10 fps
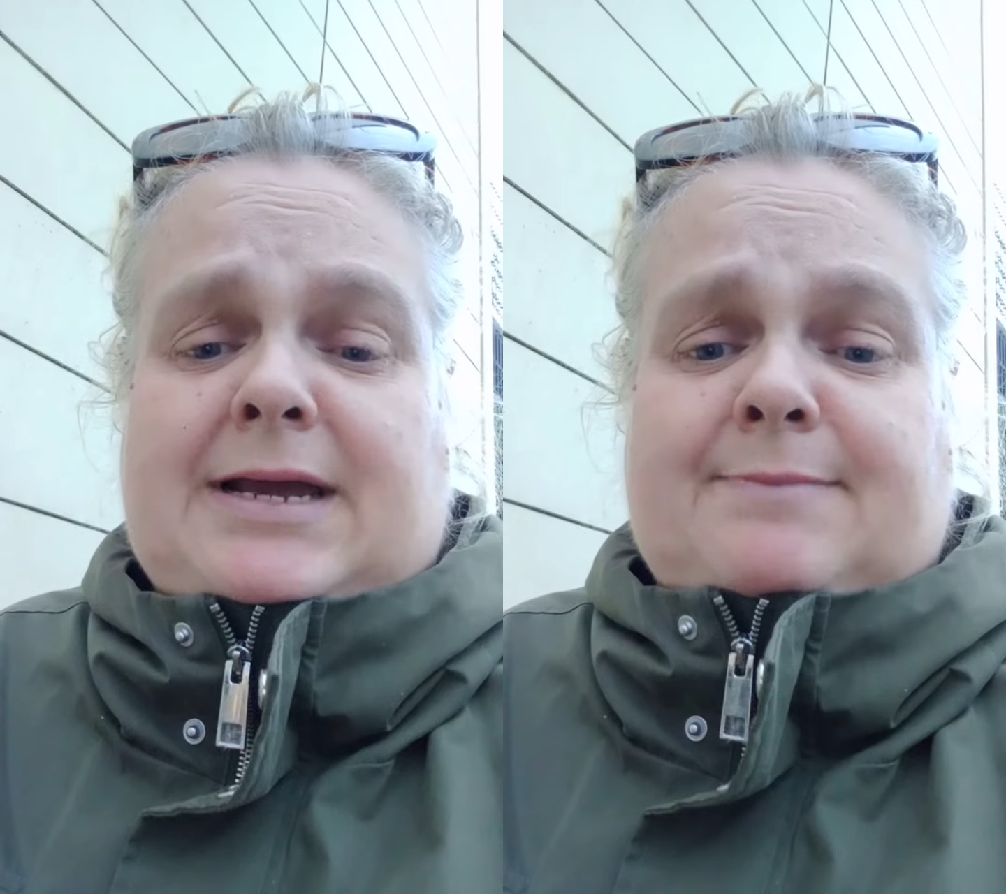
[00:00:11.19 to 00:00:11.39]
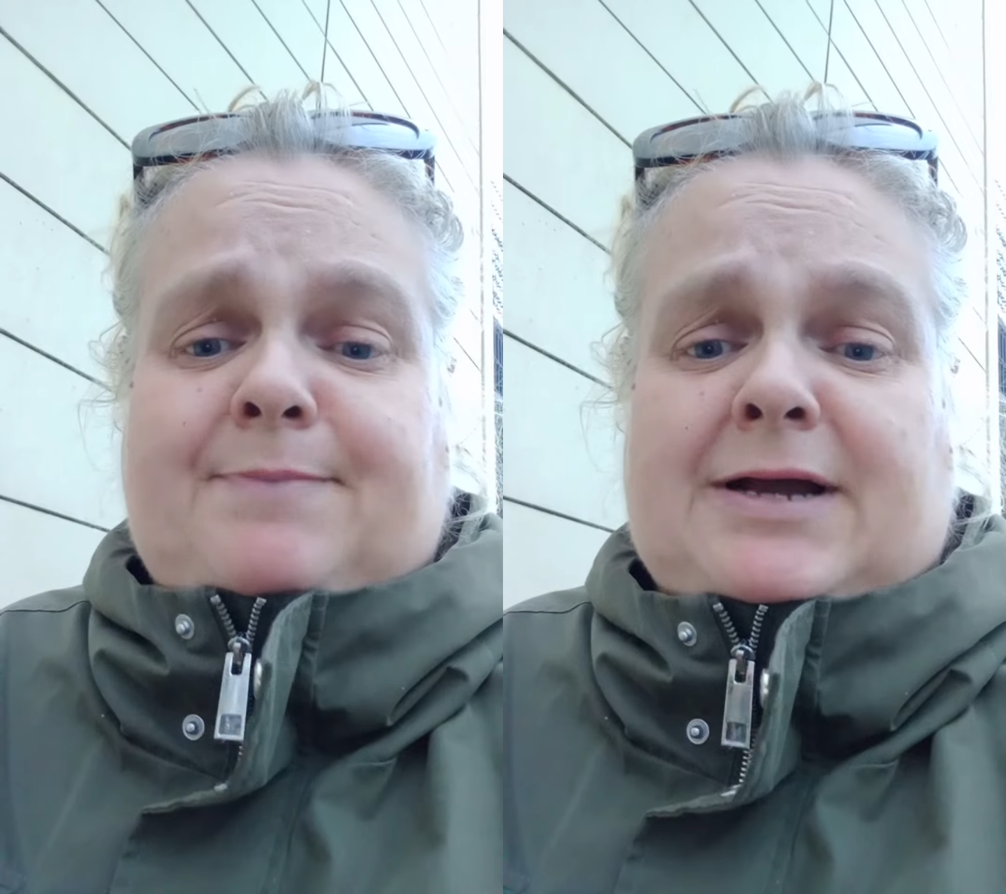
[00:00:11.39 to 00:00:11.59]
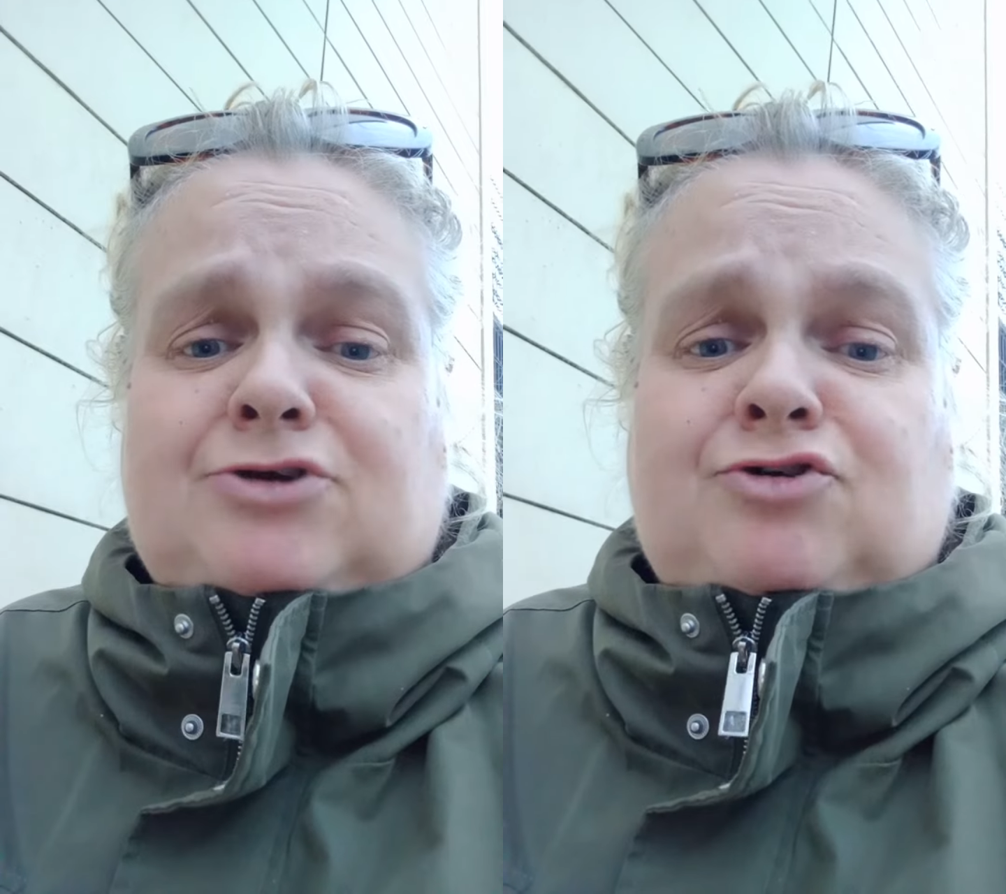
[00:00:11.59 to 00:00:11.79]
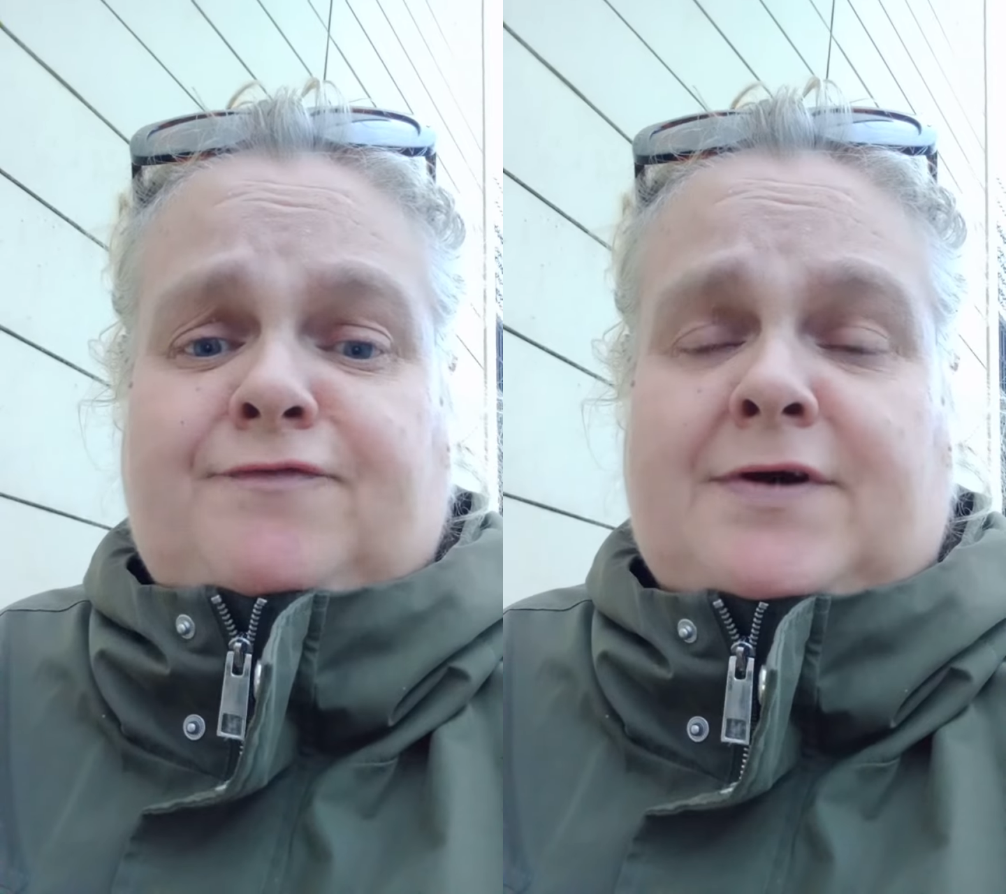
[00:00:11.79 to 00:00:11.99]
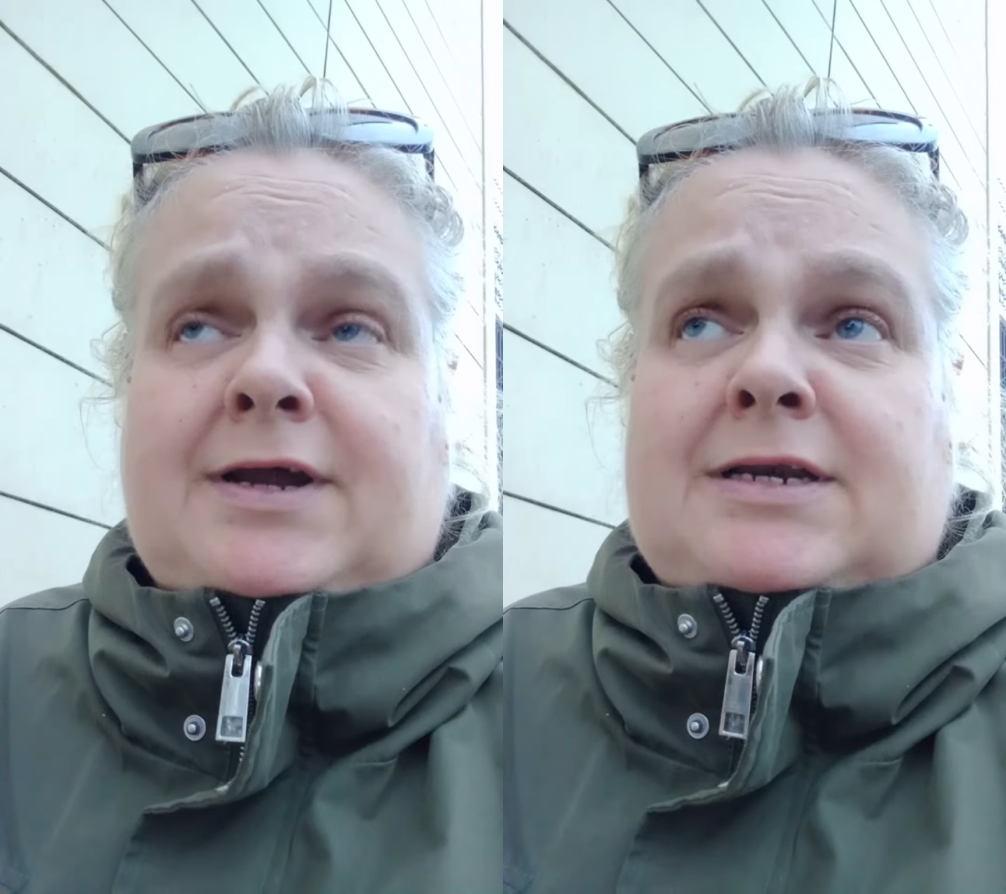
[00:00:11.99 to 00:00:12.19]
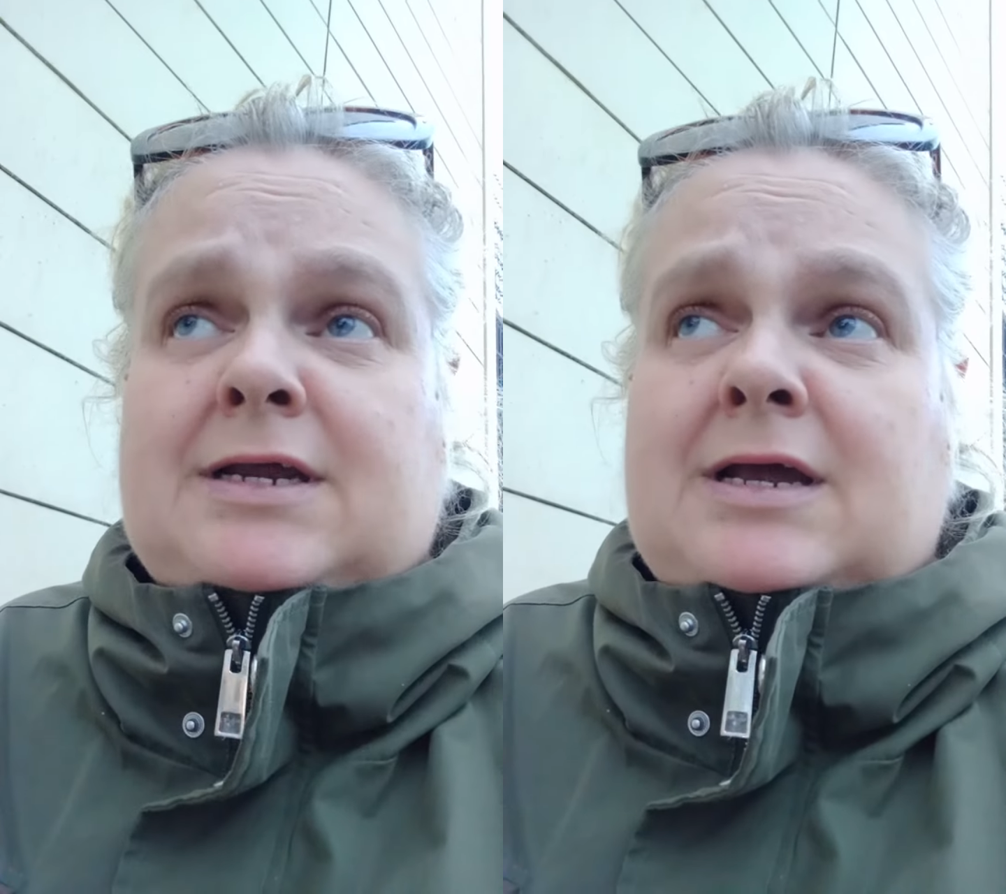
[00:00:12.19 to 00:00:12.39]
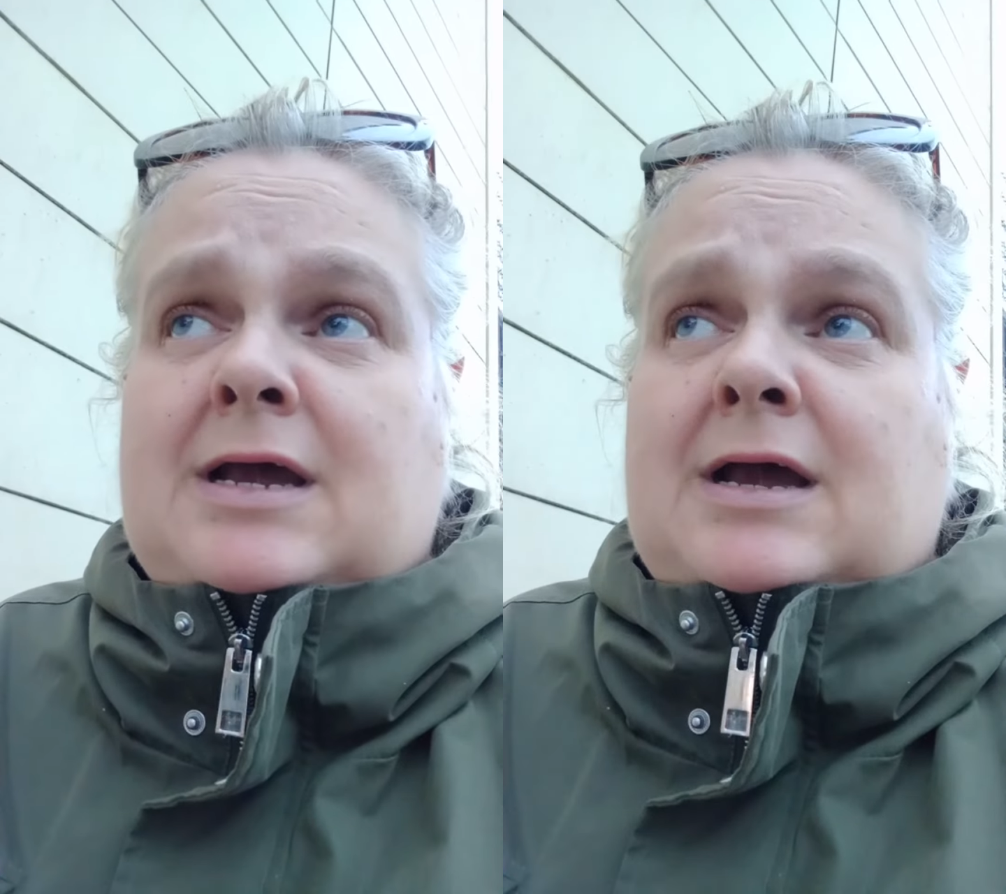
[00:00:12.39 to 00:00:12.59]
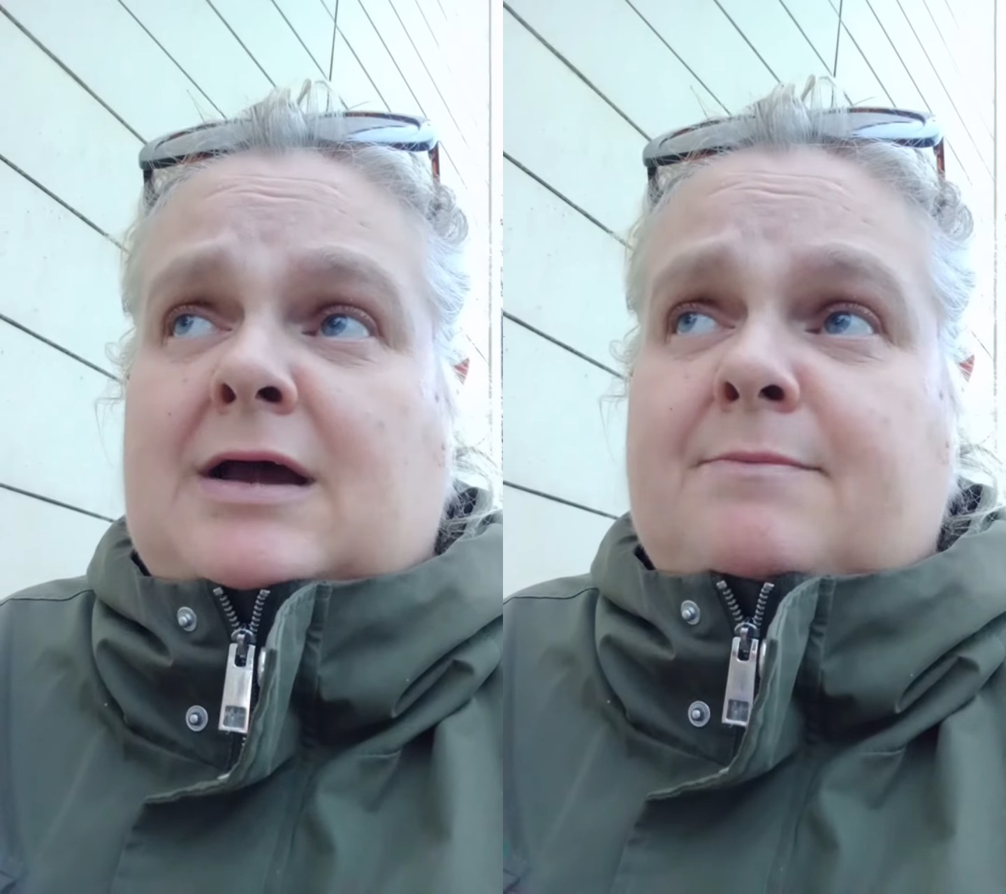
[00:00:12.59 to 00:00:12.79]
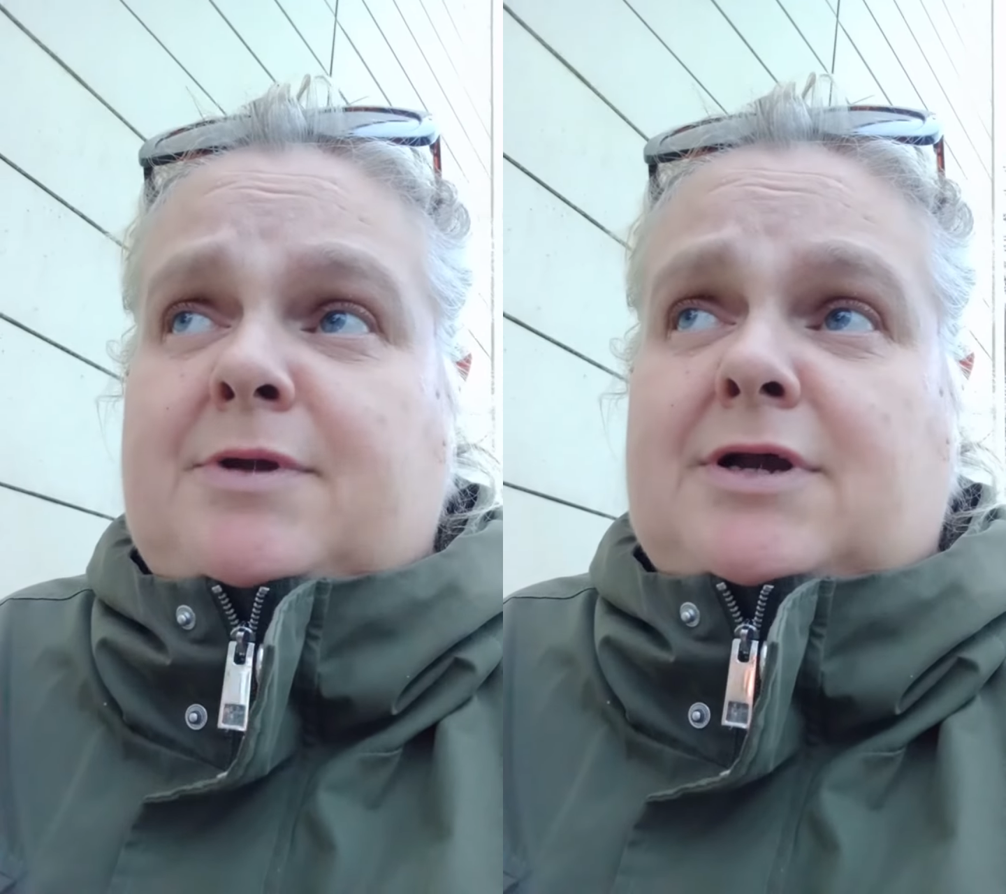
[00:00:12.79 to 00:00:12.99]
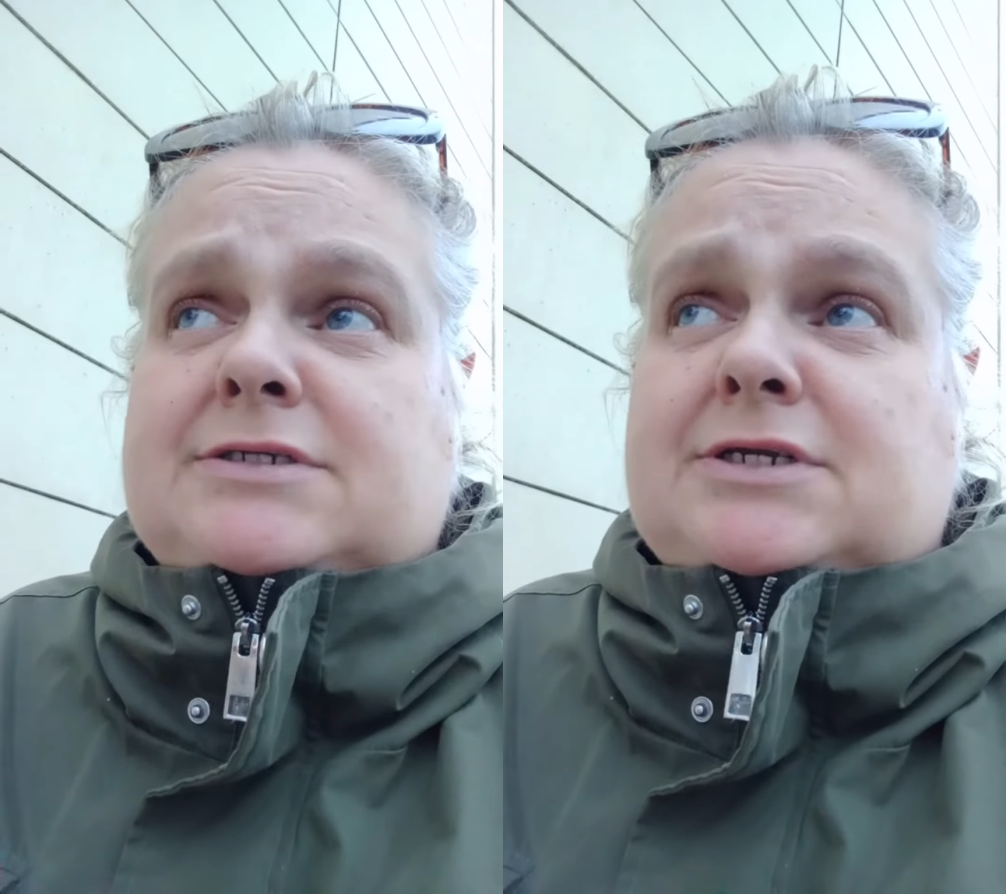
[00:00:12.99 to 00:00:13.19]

I'm petrified because